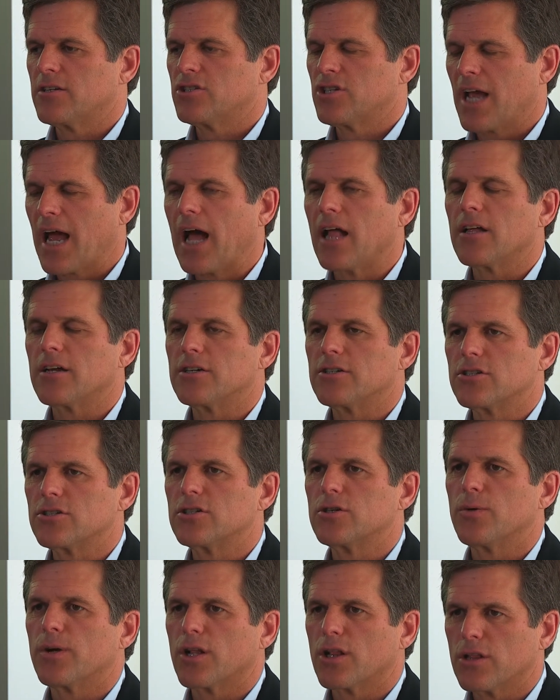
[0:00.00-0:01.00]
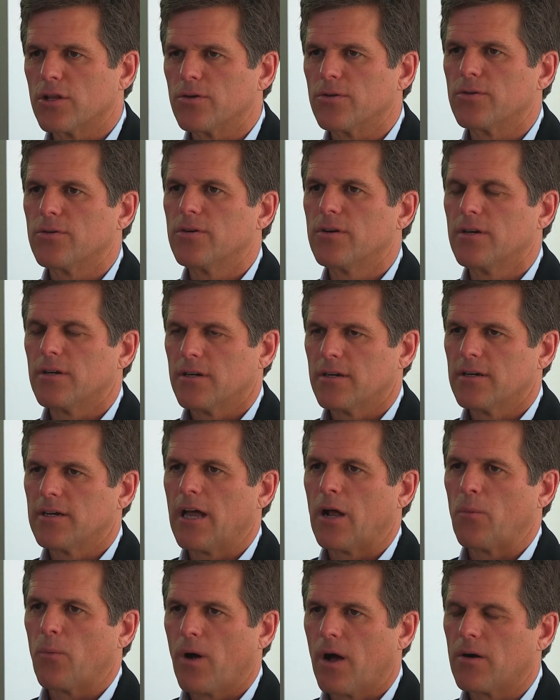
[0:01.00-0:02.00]
challenge to include
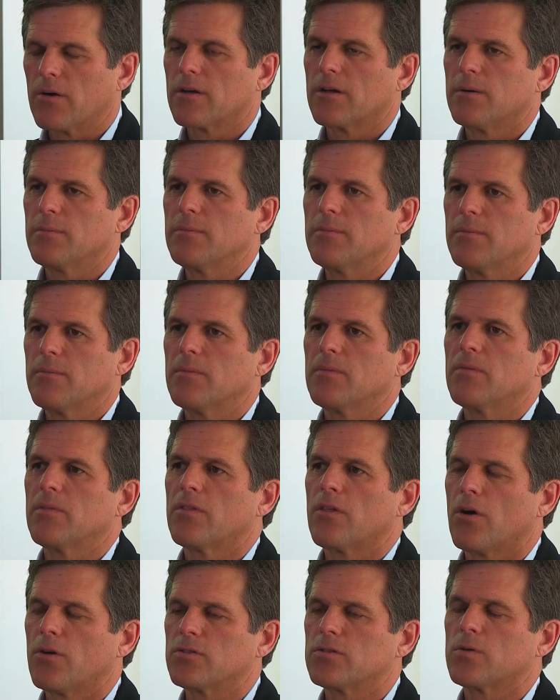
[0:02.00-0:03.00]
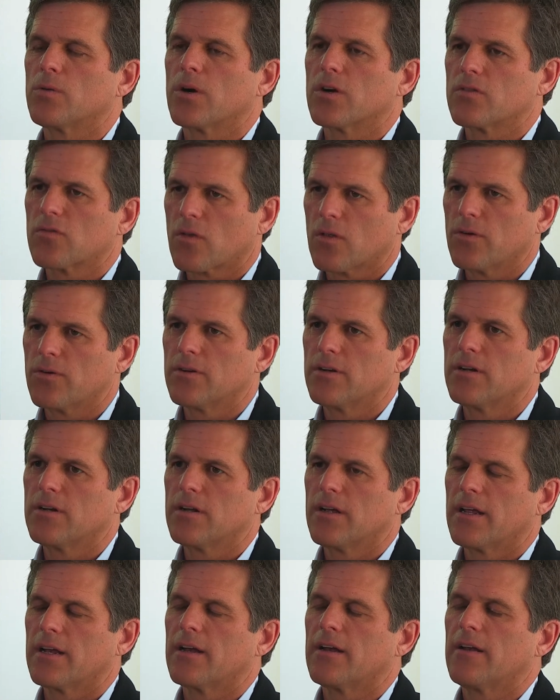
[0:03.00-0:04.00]
and welcome those who are excluded
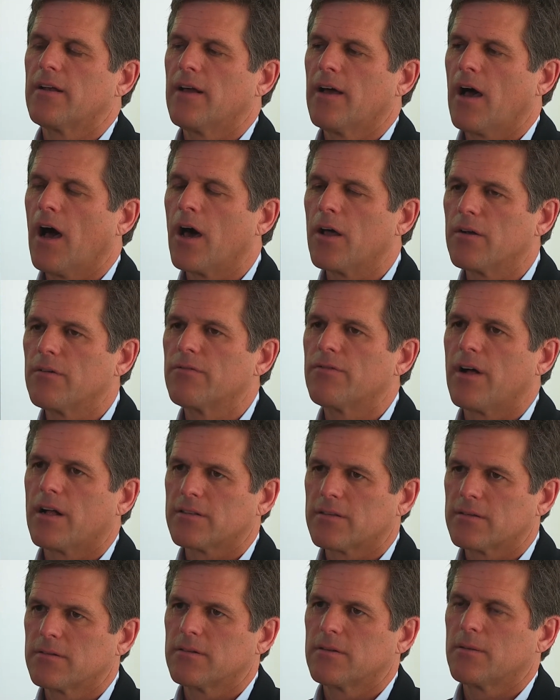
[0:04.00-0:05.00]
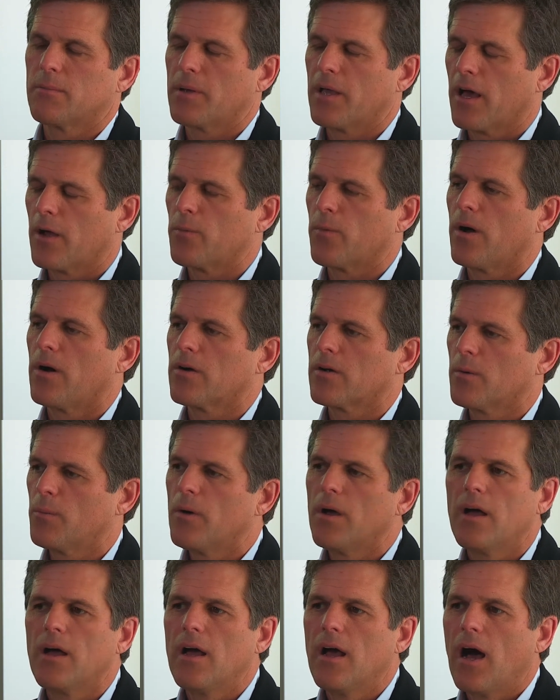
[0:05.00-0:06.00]
and felt to be unwelcome.
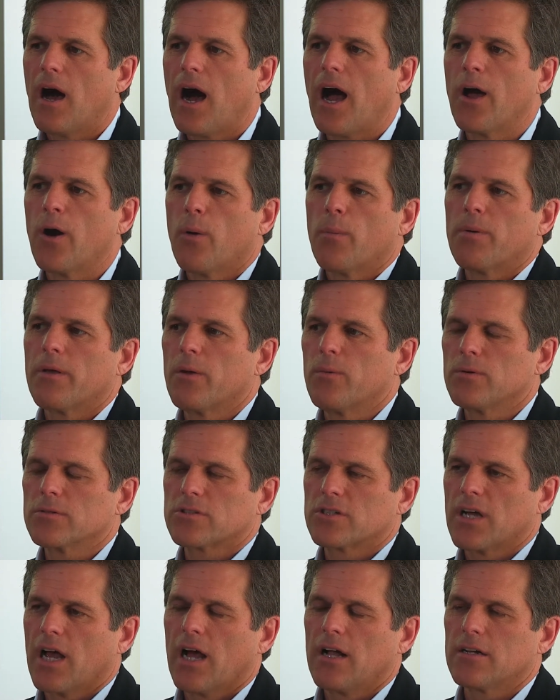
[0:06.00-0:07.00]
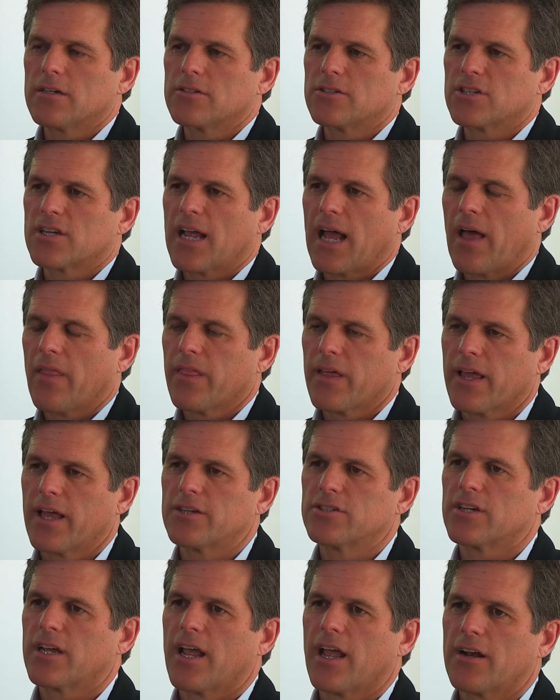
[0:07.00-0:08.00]
I hope he will challenge Catholic
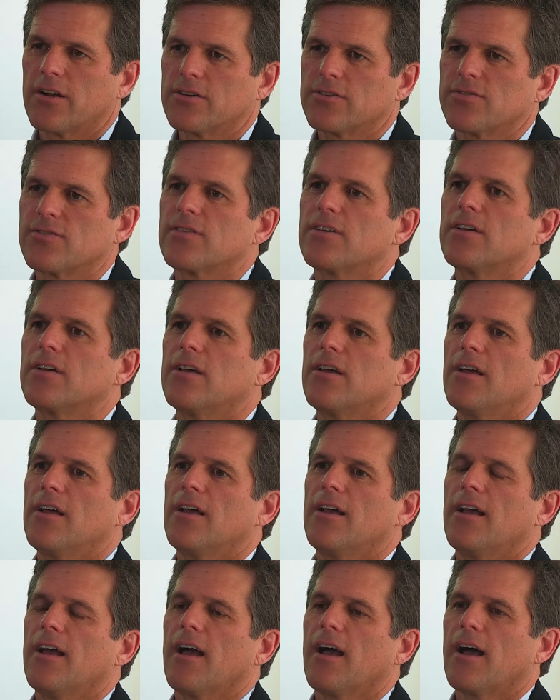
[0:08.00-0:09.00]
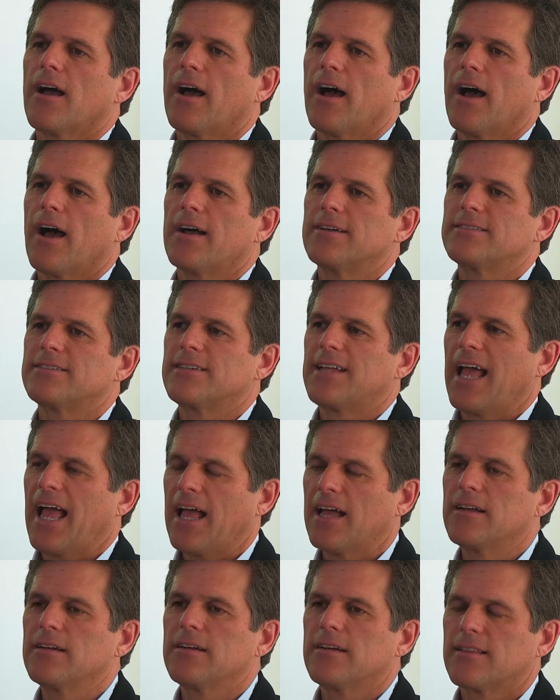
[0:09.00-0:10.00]
educators to
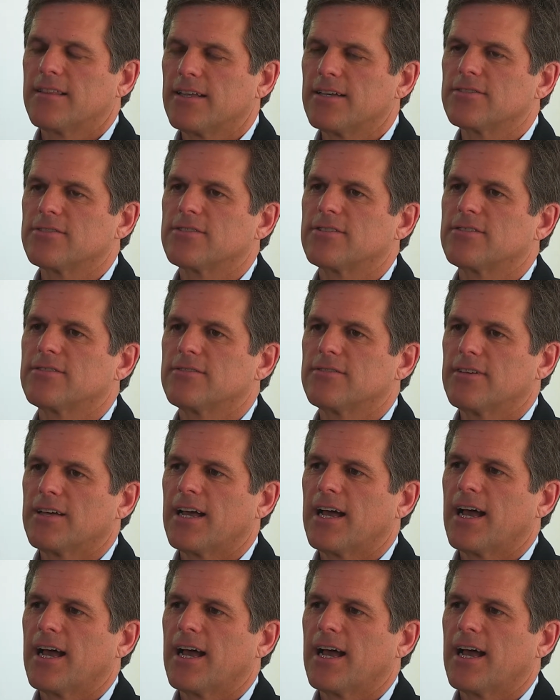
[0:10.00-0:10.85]
end this